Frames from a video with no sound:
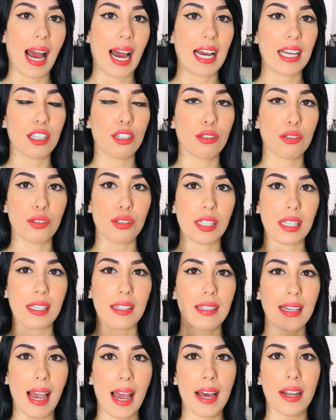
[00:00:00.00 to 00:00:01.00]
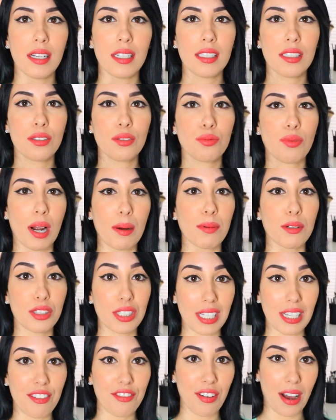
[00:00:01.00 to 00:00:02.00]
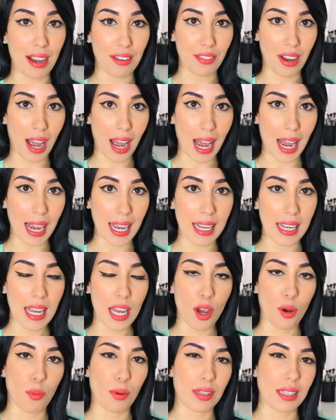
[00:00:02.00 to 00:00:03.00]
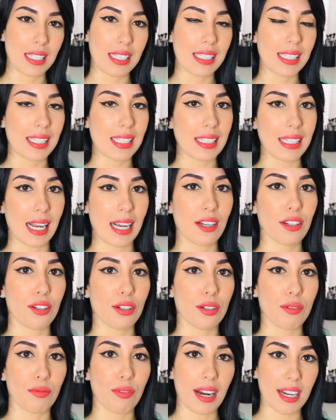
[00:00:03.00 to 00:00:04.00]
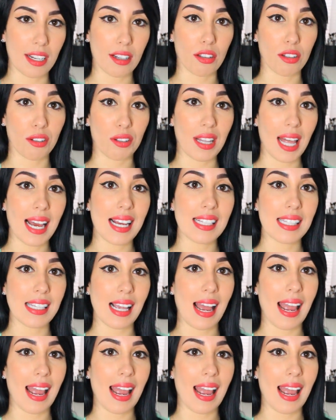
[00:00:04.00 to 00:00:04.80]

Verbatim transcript: I use the Canon Rebel T5i with the standard regular lens.